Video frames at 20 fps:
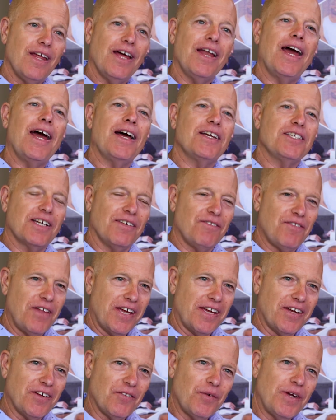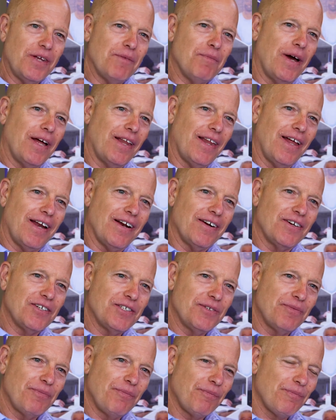They'd ask if they could read my
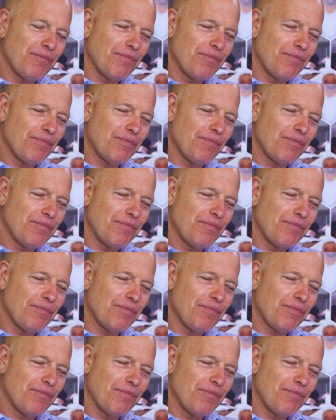letters